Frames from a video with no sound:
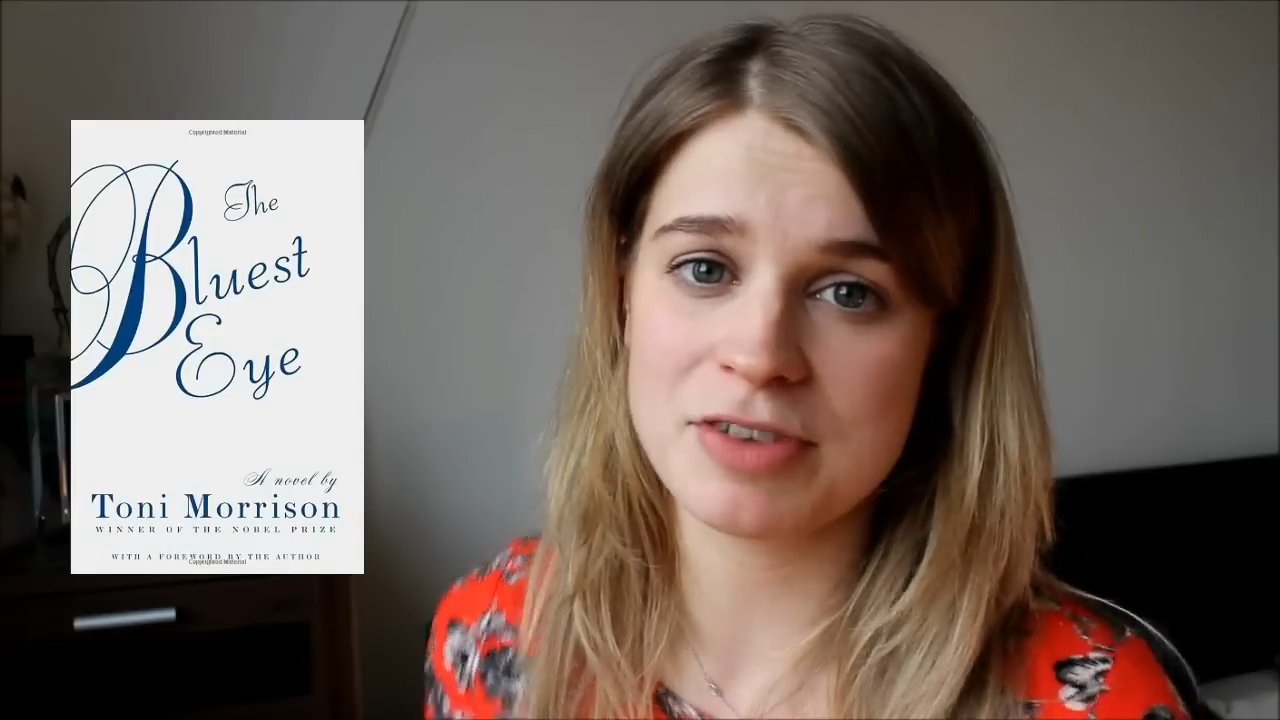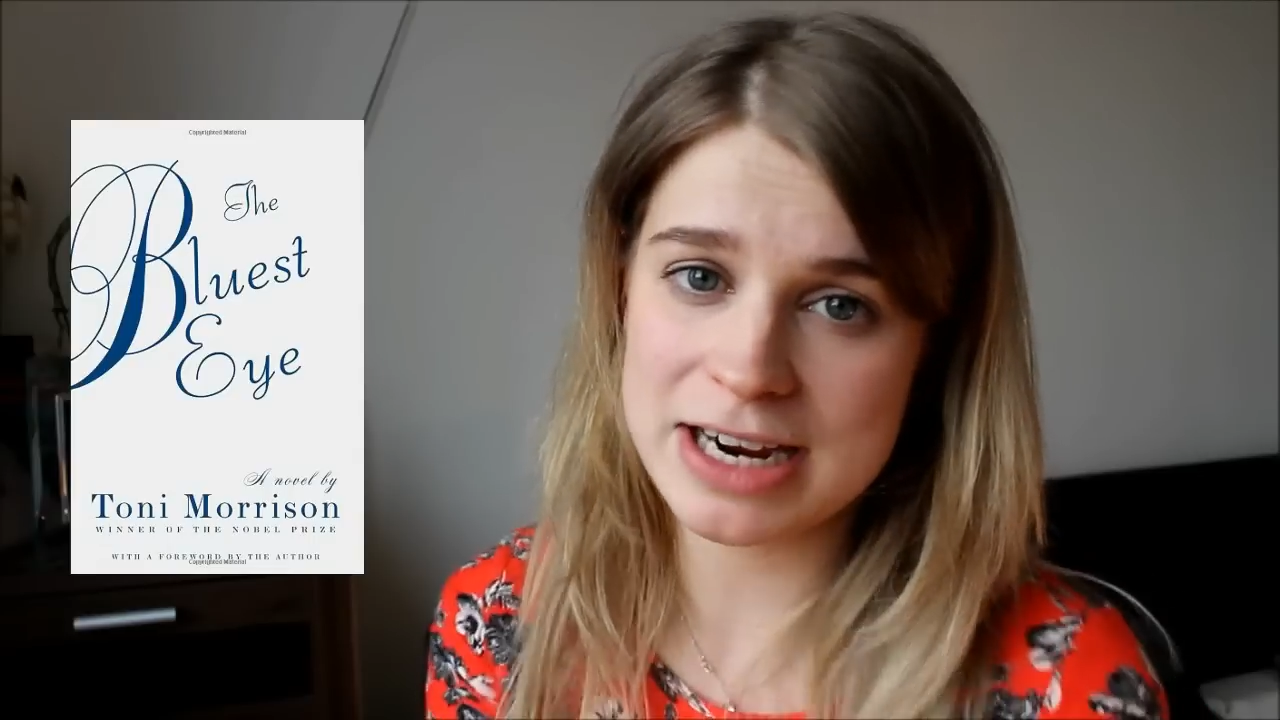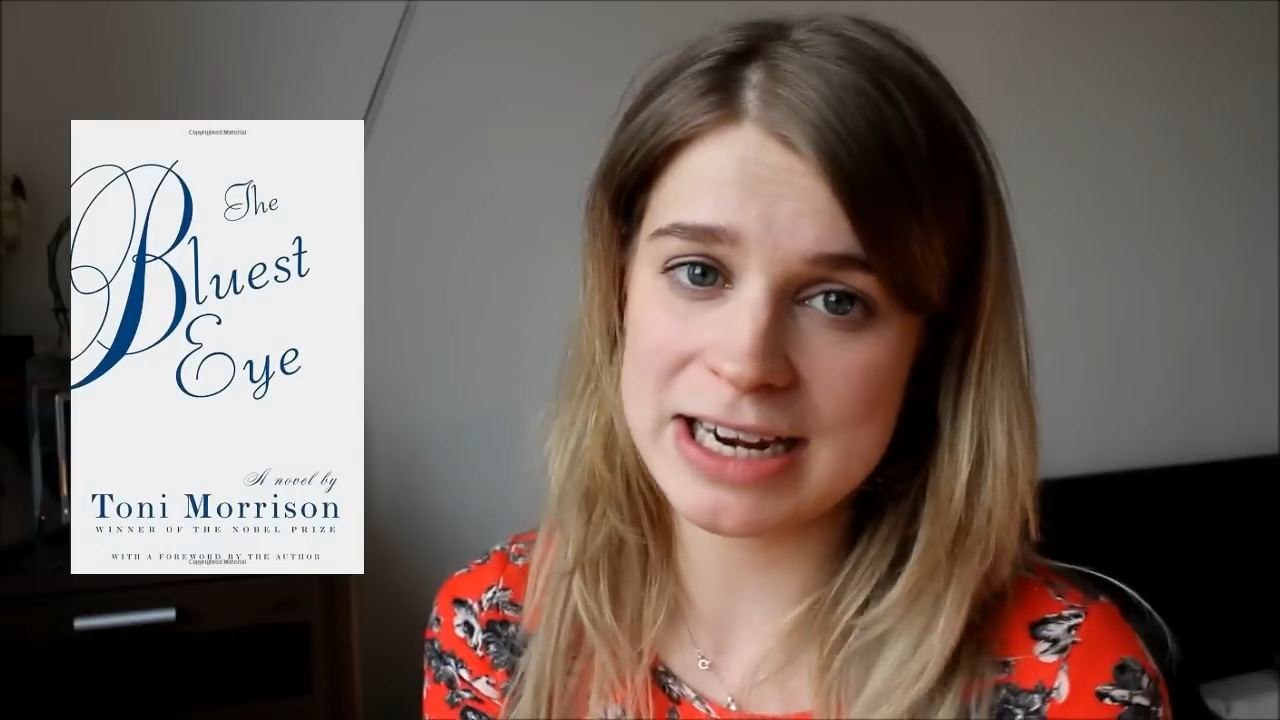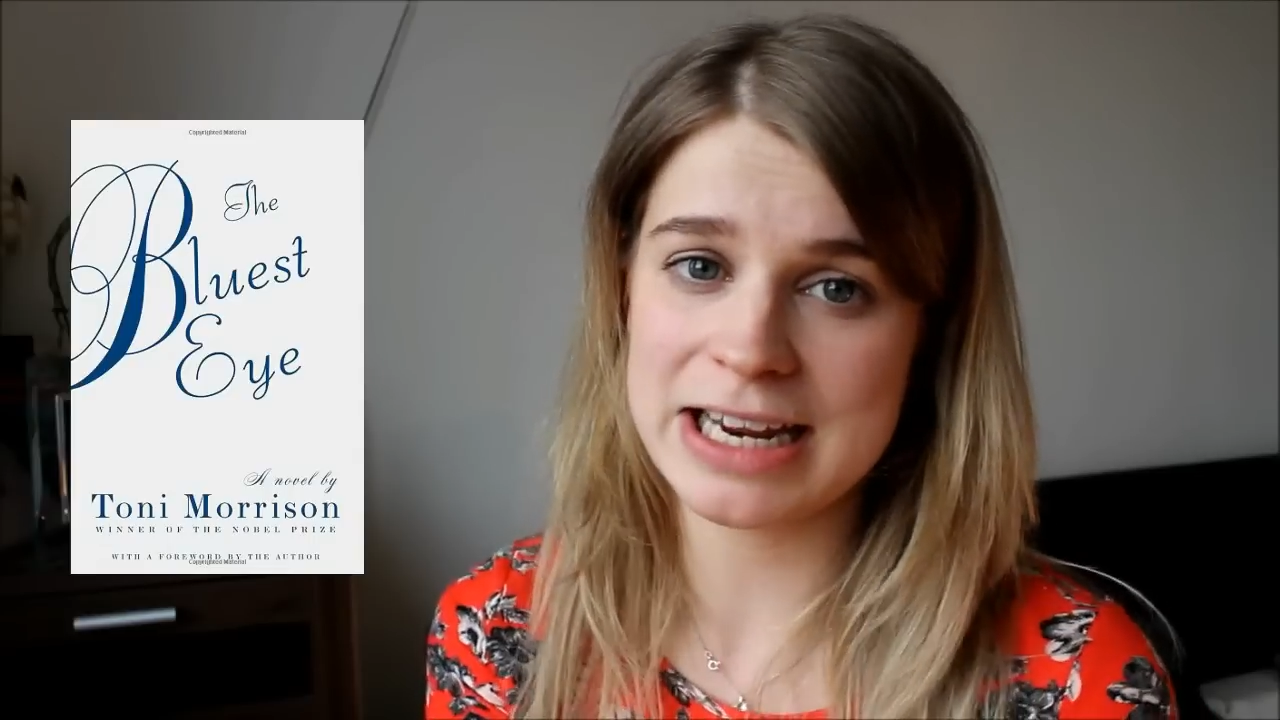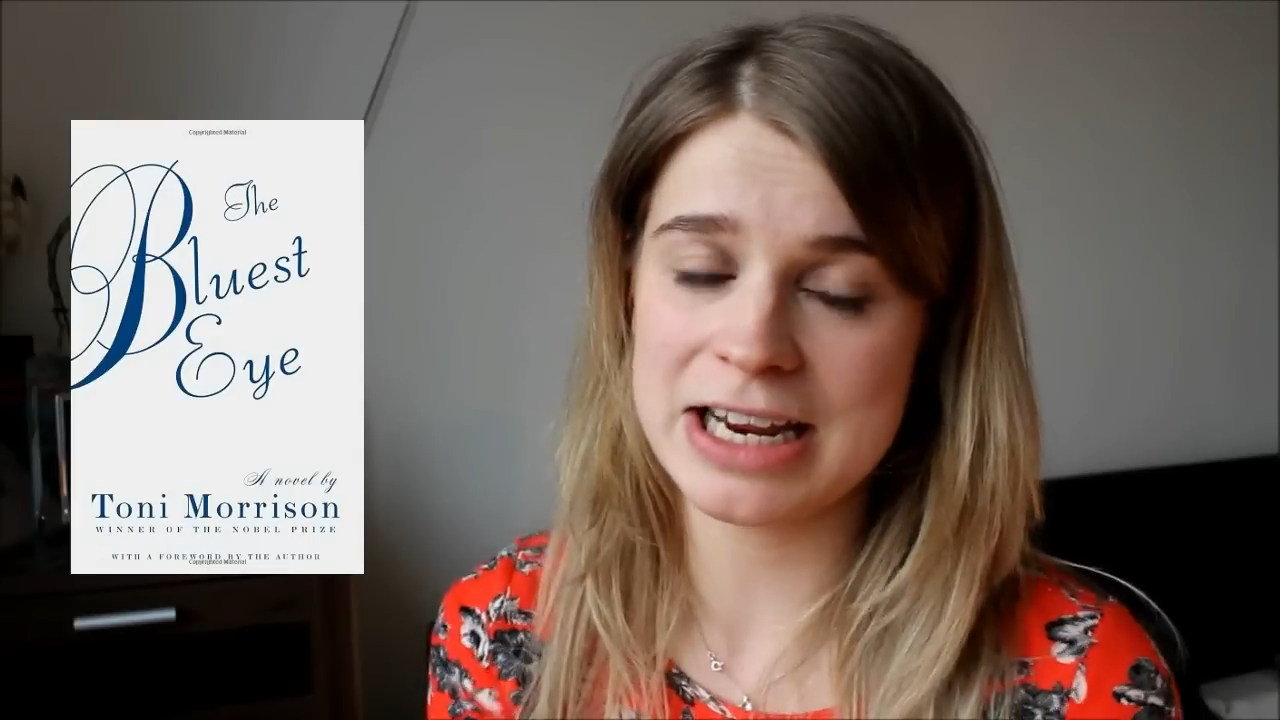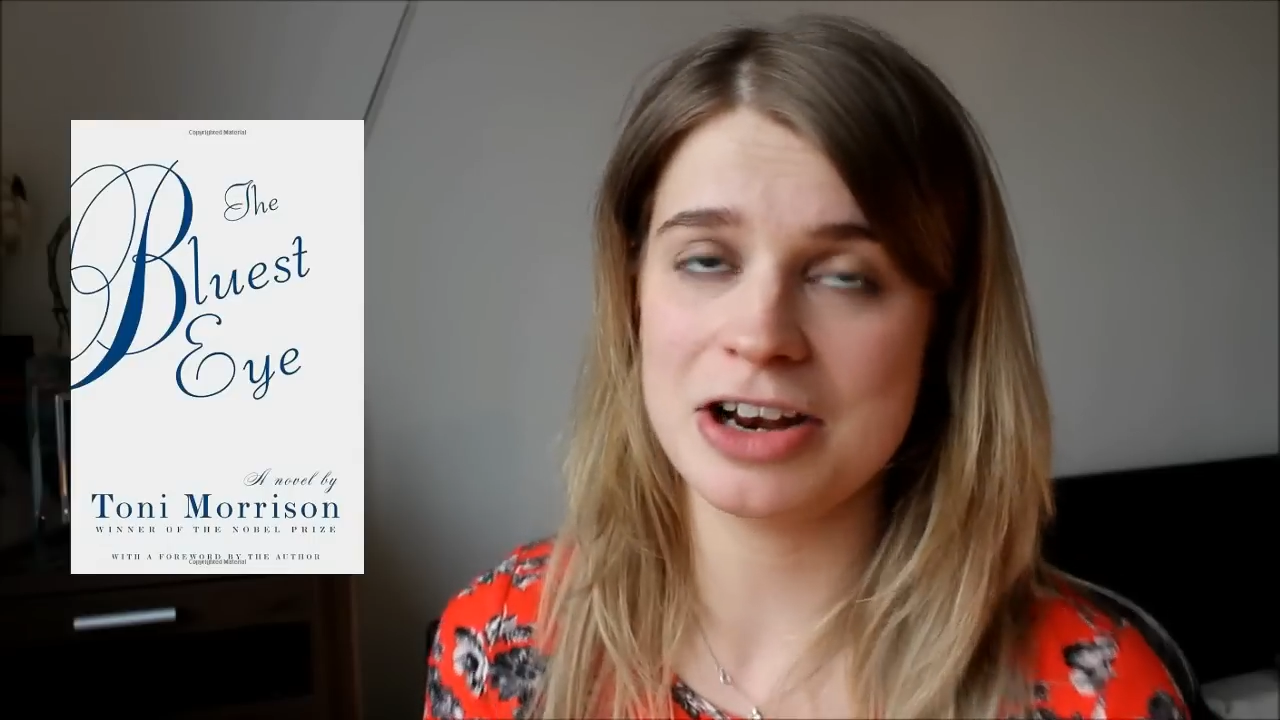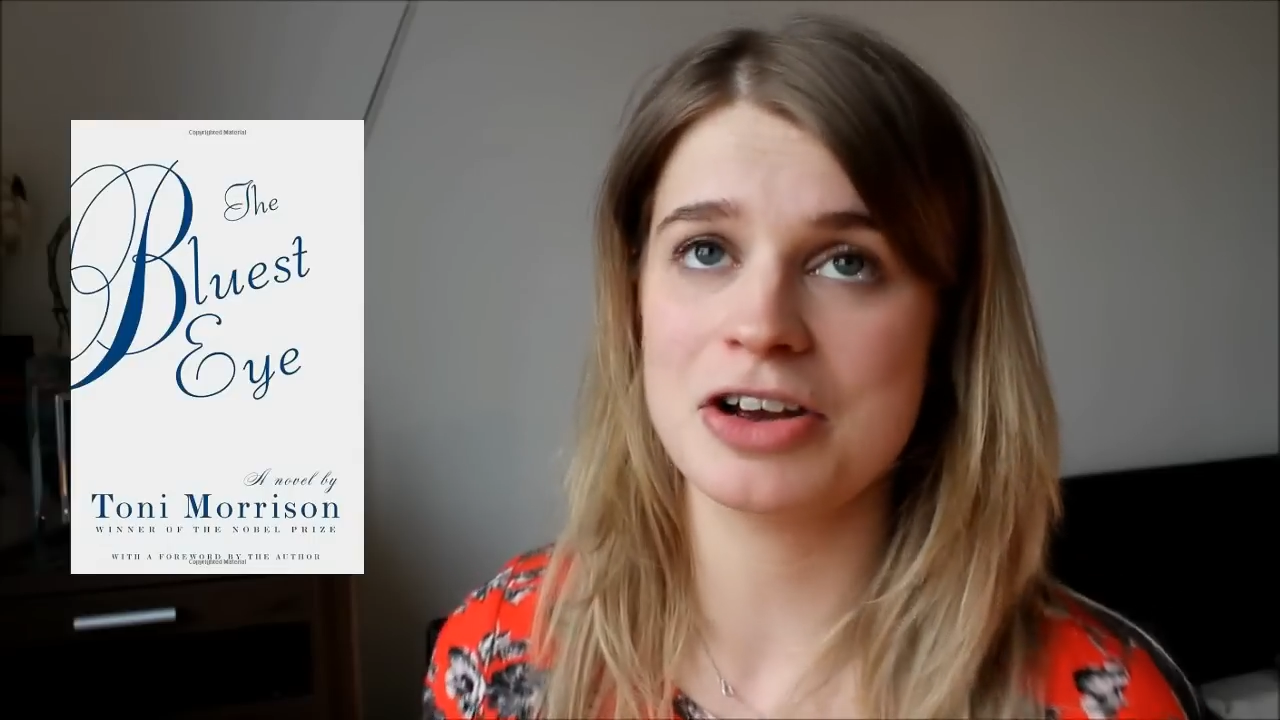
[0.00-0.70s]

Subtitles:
really